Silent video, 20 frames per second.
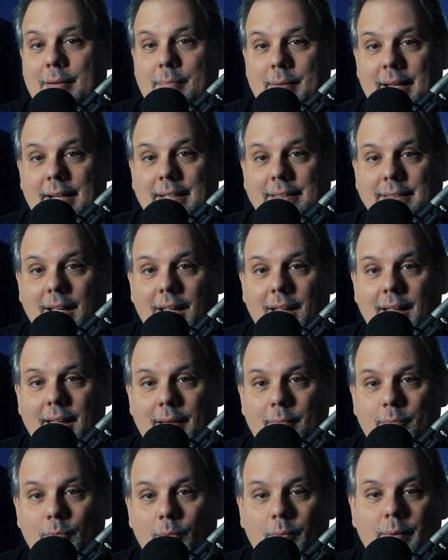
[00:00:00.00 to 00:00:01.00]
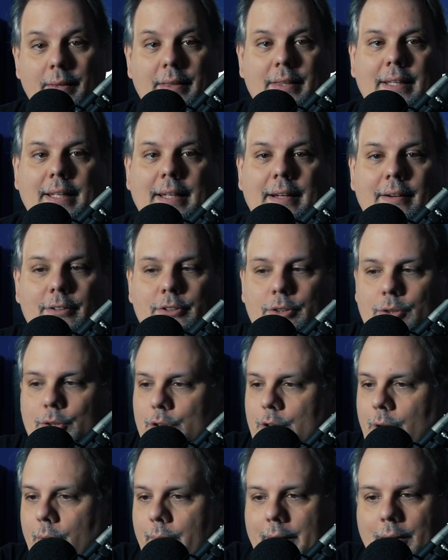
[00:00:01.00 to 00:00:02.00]
amount of time with the characters
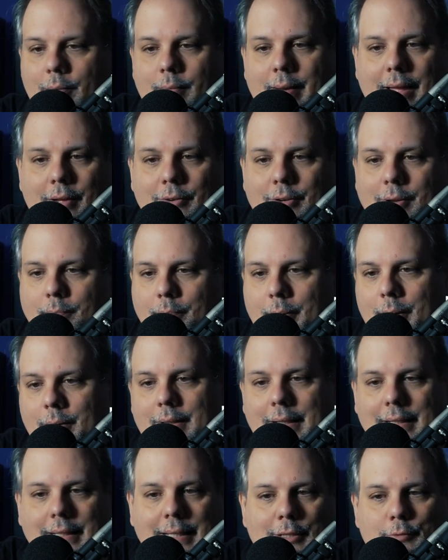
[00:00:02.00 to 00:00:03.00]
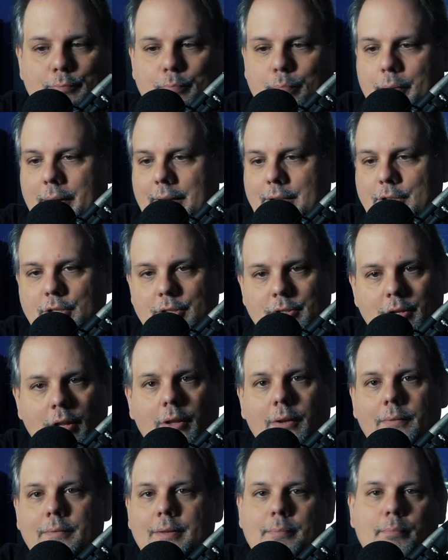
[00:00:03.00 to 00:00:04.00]
going around and building these bridges
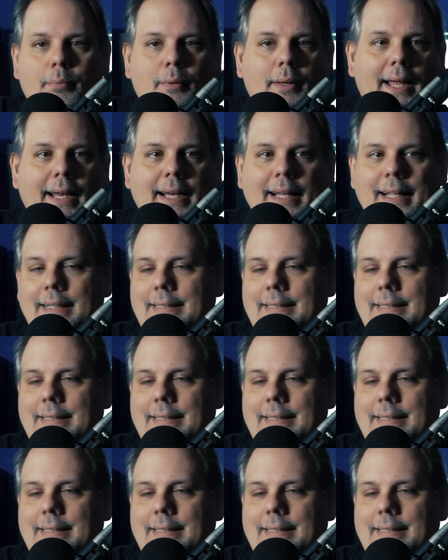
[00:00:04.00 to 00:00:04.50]
all over the planet.